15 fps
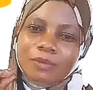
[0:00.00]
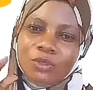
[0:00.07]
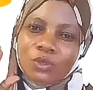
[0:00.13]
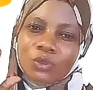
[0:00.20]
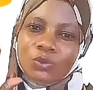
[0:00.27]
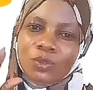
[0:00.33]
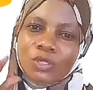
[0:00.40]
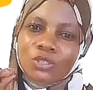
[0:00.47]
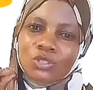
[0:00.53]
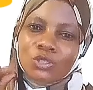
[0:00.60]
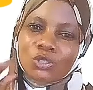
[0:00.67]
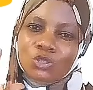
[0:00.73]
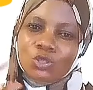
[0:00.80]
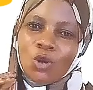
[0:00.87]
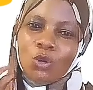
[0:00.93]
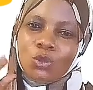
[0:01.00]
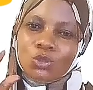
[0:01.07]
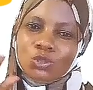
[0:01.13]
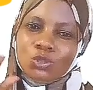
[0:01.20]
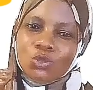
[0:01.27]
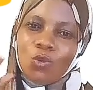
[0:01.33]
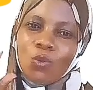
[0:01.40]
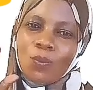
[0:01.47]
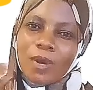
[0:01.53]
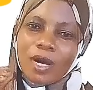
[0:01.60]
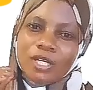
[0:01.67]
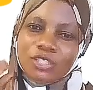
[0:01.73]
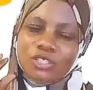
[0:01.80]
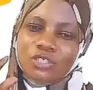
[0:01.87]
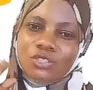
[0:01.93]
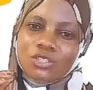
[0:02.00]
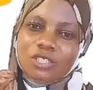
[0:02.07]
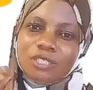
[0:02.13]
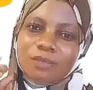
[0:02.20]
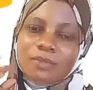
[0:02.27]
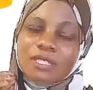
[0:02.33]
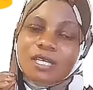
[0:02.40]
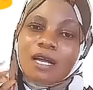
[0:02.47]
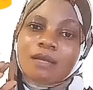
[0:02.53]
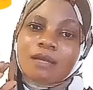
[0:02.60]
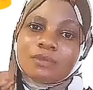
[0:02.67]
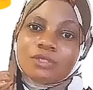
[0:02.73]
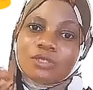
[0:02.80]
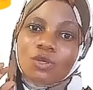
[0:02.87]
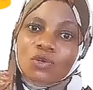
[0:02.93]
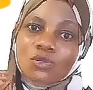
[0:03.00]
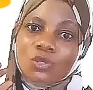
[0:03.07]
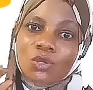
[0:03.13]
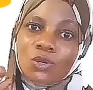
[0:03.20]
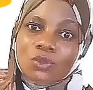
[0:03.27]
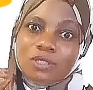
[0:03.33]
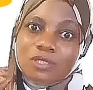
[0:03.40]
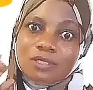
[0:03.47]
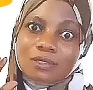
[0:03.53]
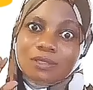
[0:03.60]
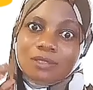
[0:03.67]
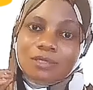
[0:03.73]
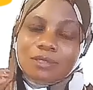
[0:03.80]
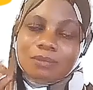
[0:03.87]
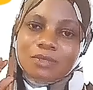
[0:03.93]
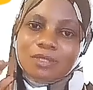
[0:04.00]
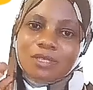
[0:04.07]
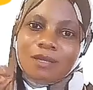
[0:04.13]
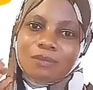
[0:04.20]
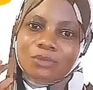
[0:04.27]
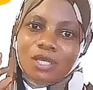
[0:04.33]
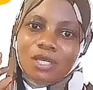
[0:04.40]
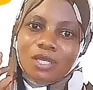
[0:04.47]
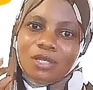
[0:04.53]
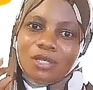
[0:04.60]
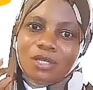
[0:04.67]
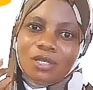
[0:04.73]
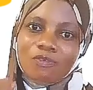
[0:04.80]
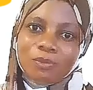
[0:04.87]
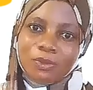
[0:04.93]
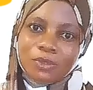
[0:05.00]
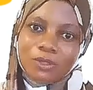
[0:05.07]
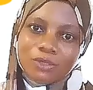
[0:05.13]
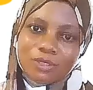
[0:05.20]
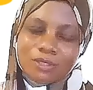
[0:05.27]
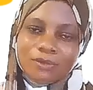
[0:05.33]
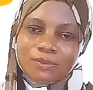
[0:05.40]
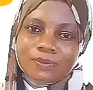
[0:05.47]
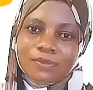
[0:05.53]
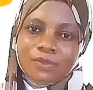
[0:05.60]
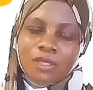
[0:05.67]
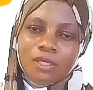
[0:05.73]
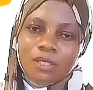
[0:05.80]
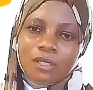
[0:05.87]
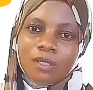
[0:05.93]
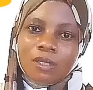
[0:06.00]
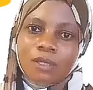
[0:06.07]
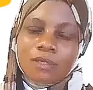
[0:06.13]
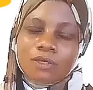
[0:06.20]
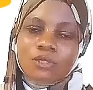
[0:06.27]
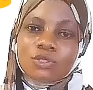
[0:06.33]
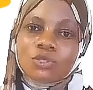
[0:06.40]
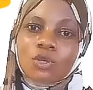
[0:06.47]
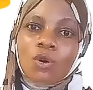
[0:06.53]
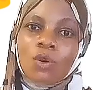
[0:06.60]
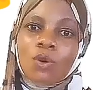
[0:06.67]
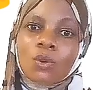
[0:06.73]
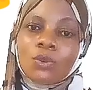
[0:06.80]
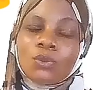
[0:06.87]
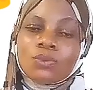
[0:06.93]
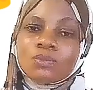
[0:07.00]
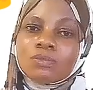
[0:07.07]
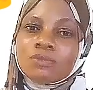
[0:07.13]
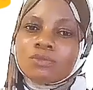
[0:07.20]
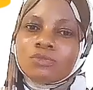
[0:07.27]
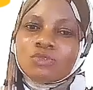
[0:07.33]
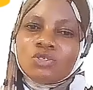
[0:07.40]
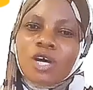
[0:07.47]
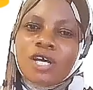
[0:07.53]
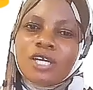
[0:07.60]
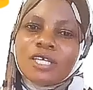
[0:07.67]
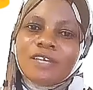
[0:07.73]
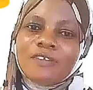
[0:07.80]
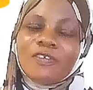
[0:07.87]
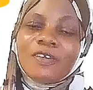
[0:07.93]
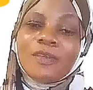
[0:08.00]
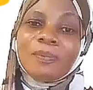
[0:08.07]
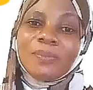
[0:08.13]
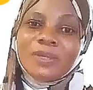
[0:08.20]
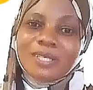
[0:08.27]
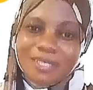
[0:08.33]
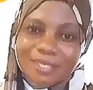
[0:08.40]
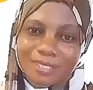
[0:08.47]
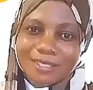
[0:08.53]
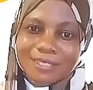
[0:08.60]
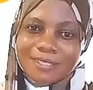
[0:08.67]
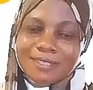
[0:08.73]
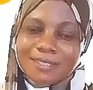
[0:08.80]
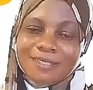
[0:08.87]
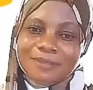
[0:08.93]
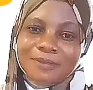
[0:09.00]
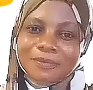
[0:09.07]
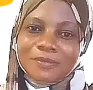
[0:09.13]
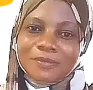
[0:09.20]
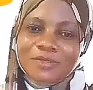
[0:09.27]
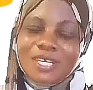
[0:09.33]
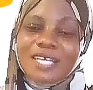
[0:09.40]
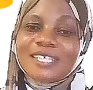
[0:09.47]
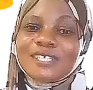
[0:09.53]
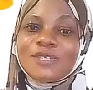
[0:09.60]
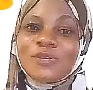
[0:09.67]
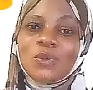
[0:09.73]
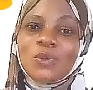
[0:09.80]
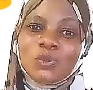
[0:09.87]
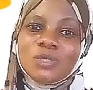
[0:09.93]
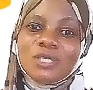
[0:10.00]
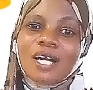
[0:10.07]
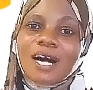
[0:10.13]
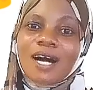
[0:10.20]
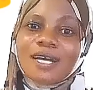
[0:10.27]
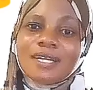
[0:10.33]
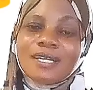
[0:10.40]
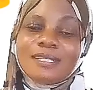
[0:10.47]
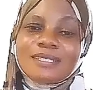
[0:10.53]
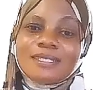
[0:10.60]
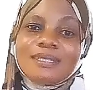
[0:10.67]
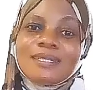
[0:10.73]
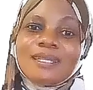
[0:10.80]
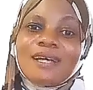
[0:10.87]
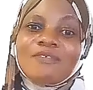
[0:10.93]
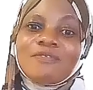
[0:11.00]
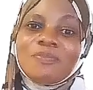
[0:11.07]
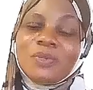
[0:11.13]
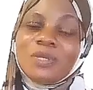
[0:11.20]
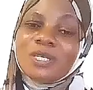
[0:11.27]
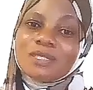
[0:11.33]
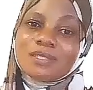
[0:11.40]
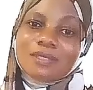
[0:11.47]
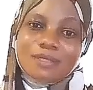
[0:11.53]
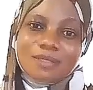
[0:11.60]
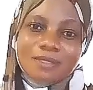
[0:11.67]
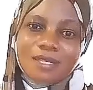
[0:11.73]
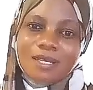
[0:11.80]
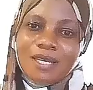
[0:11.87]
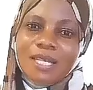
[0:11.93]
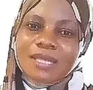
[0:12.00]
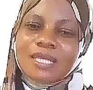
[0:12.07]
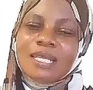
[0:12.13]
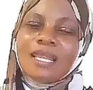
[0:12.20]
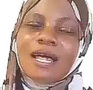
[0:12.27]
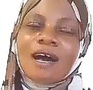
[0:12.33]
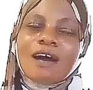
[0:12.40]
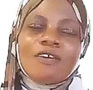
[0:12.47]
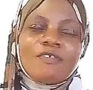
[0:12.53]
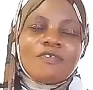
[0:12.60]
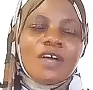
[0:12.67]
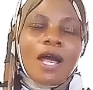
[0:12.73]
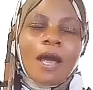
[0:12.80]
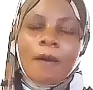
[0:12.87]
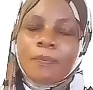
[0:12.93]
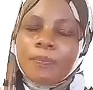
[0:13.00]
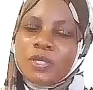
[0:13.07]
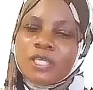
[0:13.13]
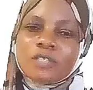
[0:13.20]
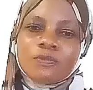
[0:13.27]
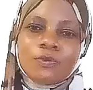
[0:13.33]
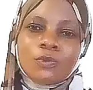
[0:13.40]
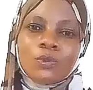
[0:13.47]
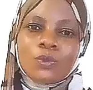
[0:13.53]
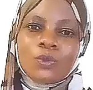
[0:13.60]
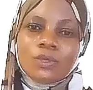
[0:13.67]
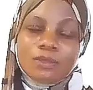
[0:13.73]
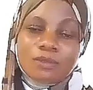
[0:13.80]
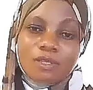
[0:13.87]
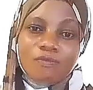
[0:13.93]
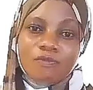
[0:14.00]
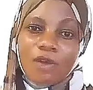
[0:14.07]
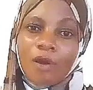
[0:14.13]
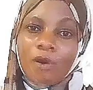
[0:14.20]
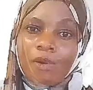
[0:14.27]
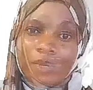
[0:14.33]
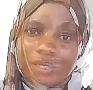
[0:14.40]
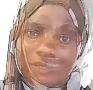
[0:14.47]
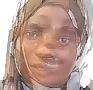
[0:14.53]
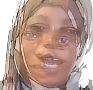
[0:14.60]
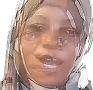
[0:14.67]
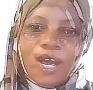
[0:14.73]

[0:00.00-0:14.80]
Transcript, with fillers: You know, when you talk too much, you sometimes talk nonsense, sometimes you get overboard. So try to give him peace. Yes, good guys love peace. They love a peaceful environment.